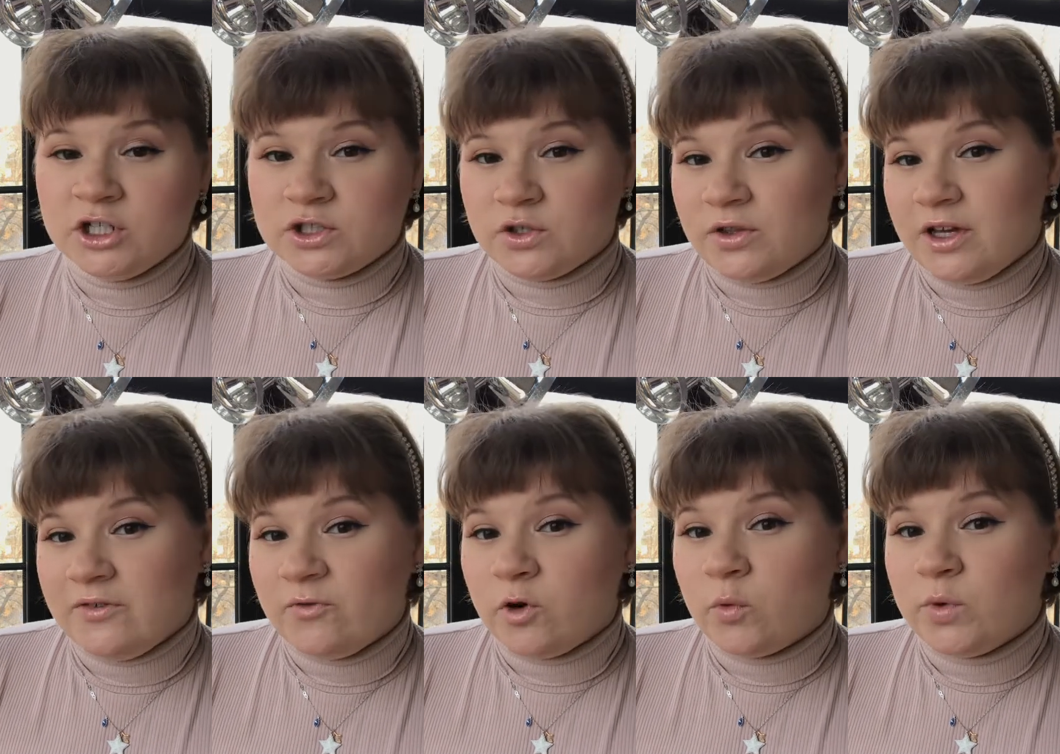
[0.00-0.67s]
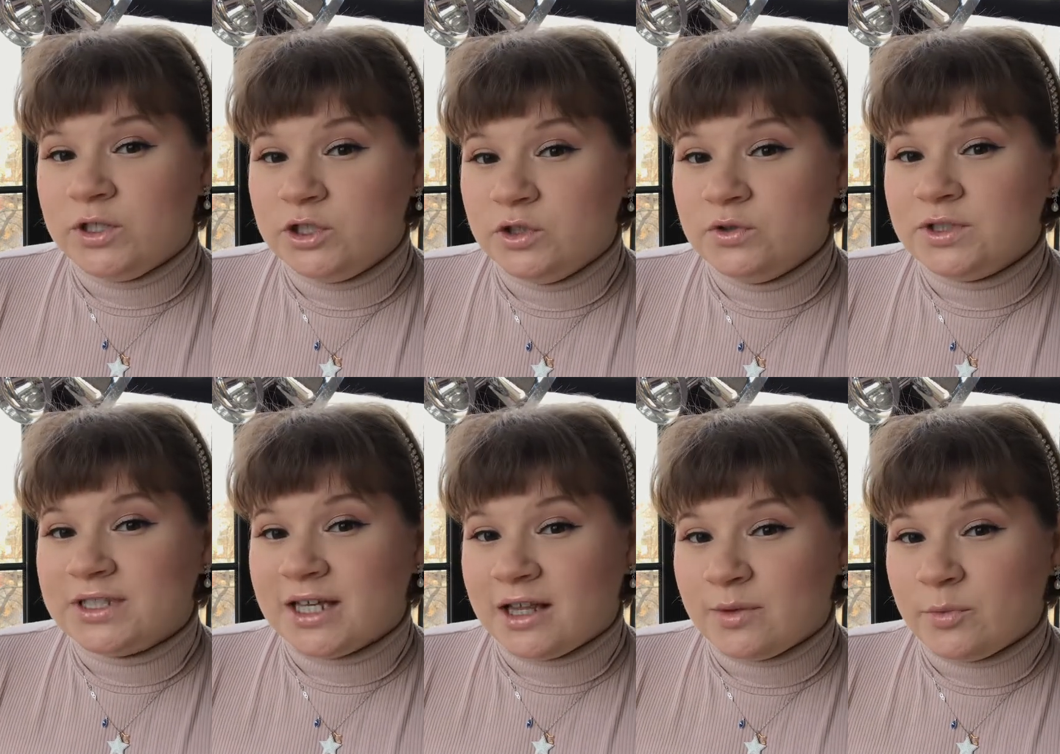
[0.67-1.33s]
so therefore we do
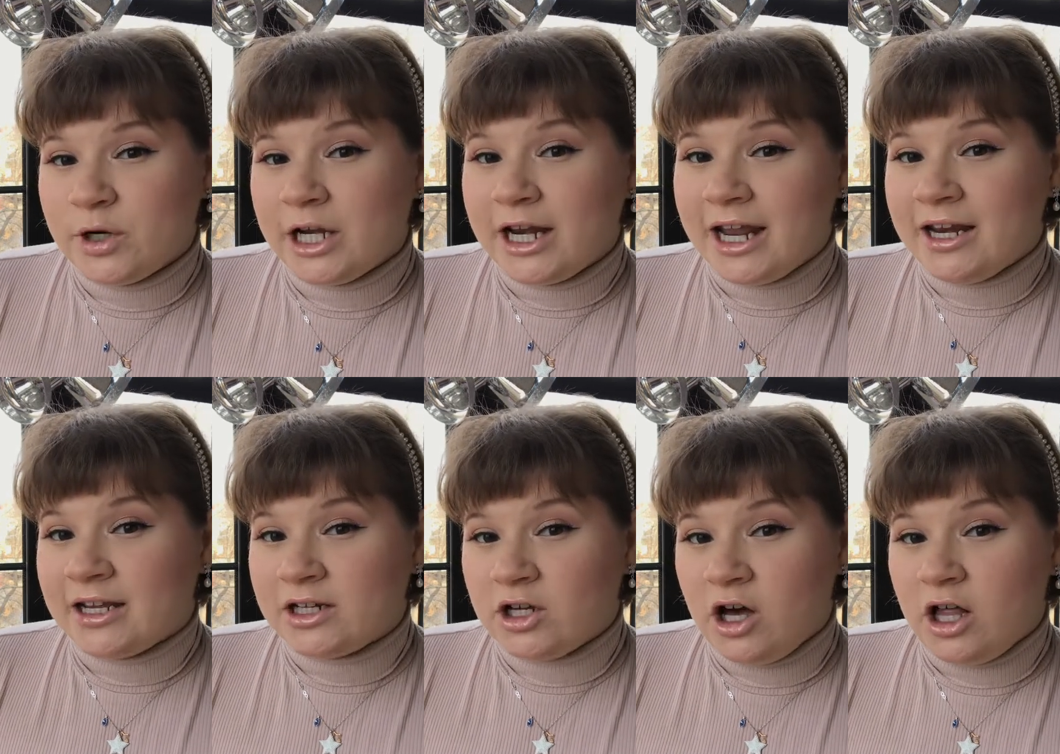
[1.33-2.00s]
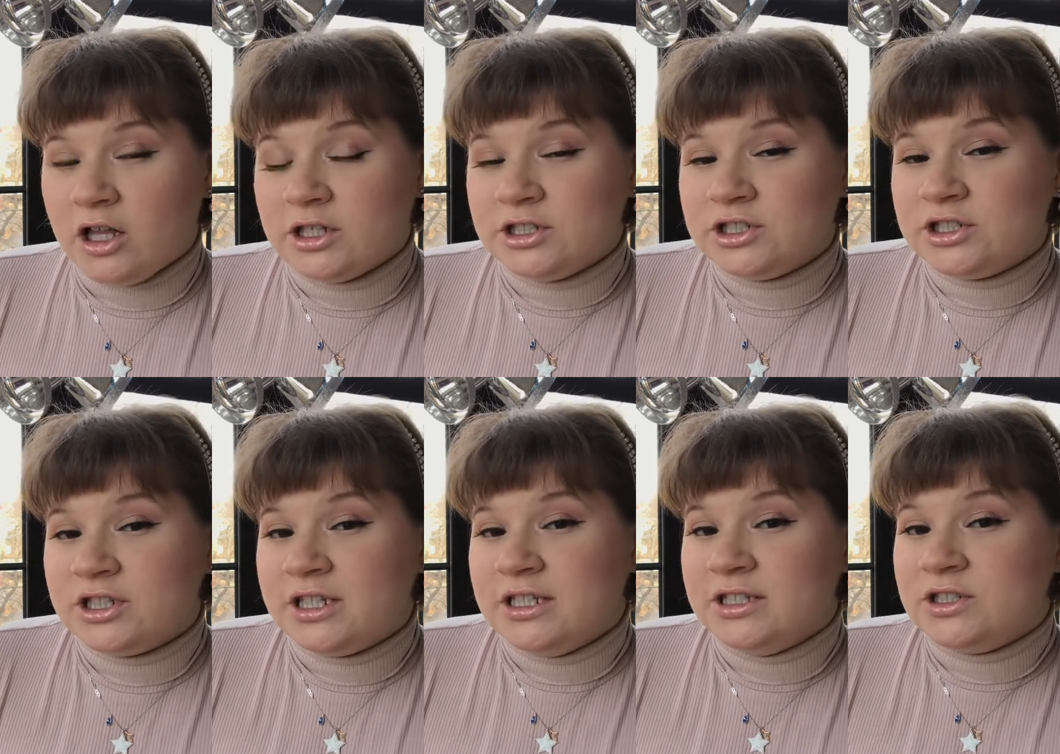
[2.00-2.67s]
celebrate and acknowledge
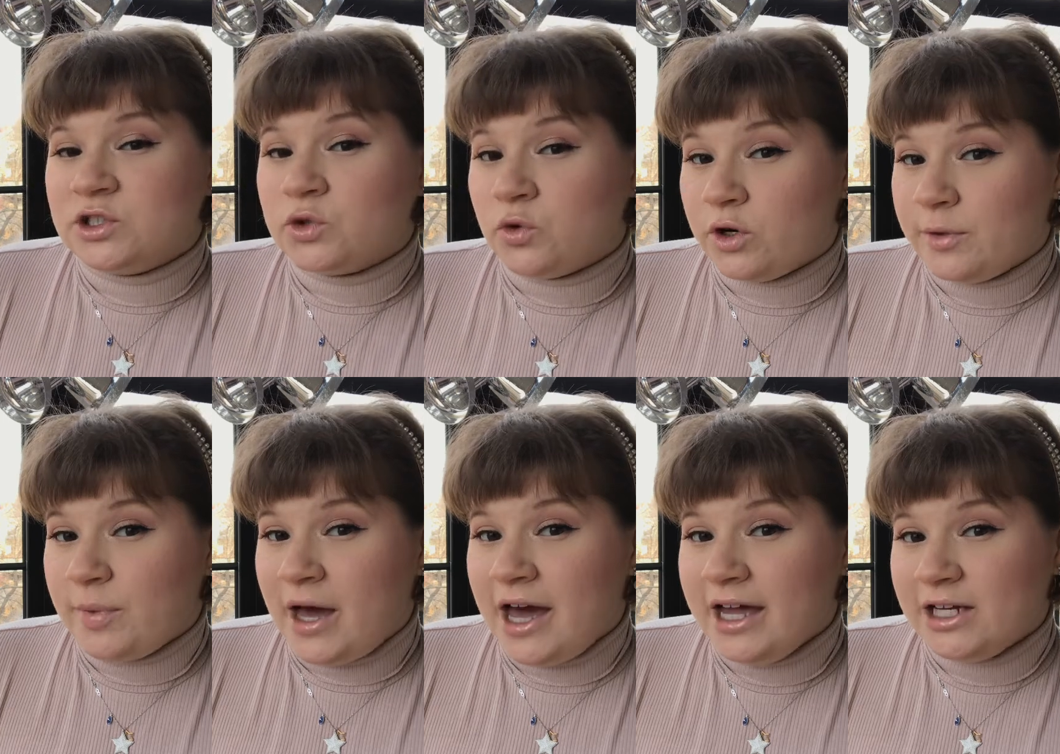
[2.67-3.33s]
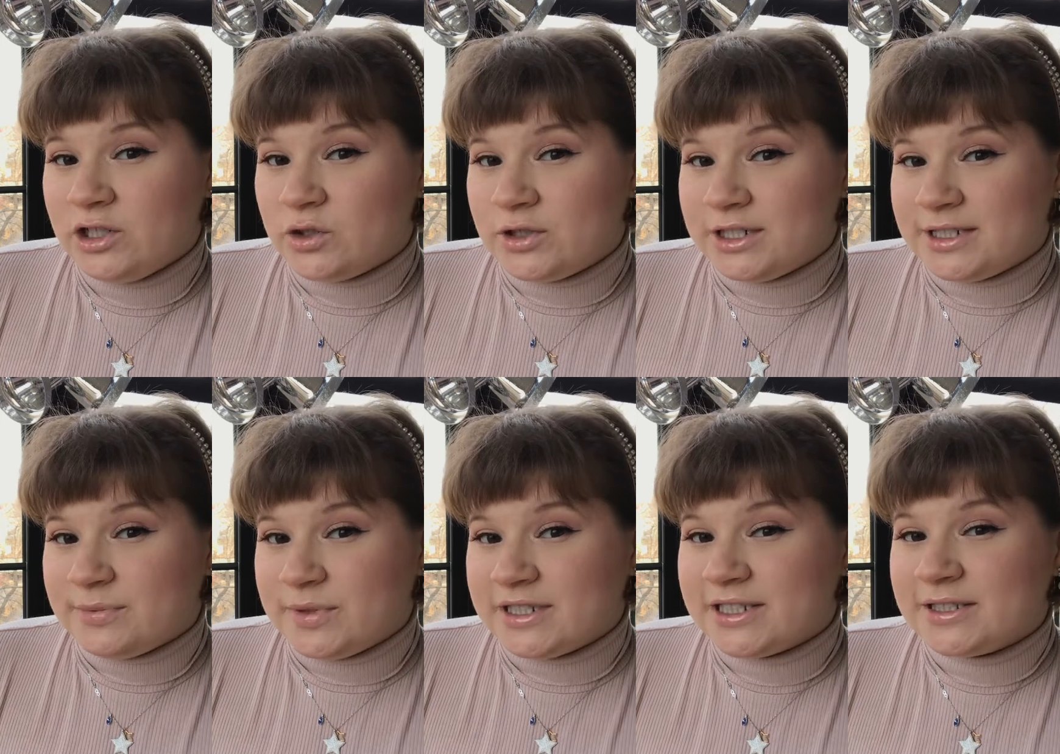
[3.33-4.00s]
the story behind
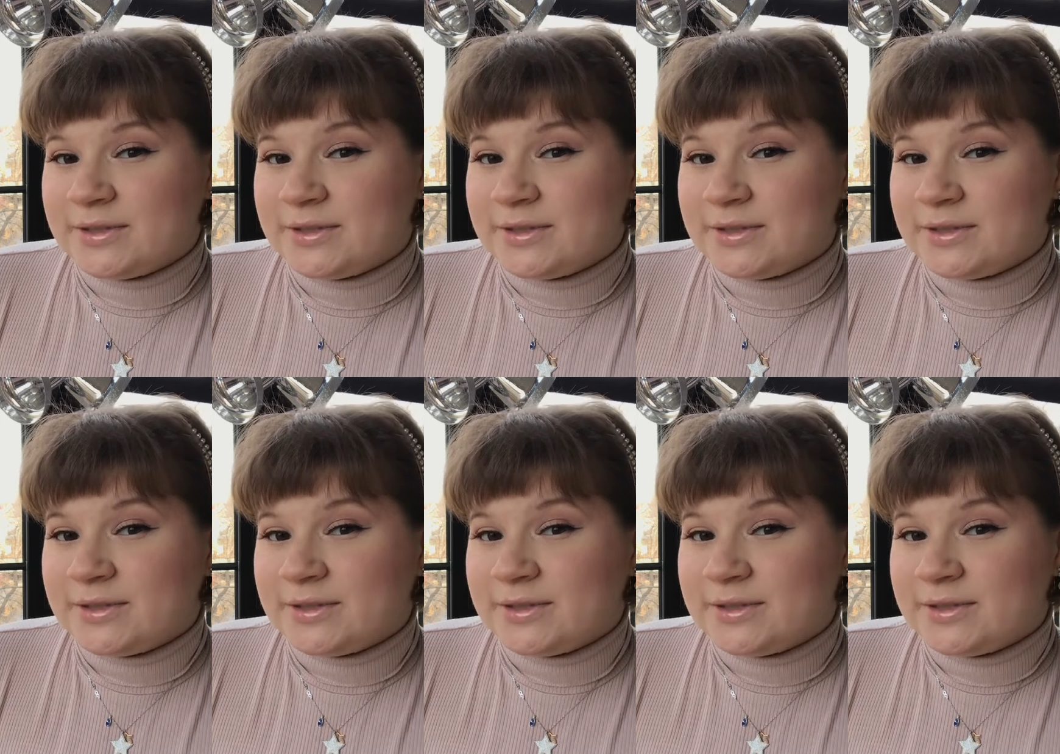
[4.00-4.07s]
Christmas.